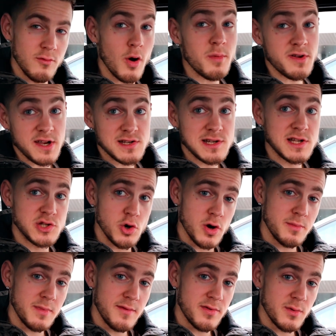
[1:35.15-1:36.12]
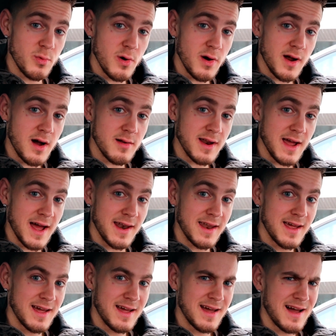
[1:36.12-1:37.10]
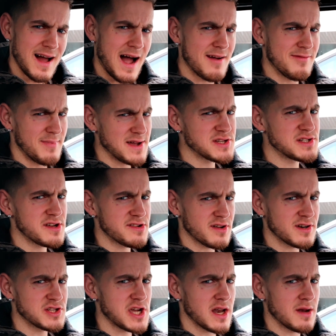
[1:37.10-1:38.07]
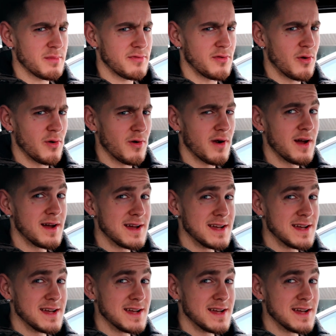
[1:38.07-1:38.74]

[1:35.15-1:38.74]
Romy's actually joined me for the workout, and I've mentioned this on the channel before.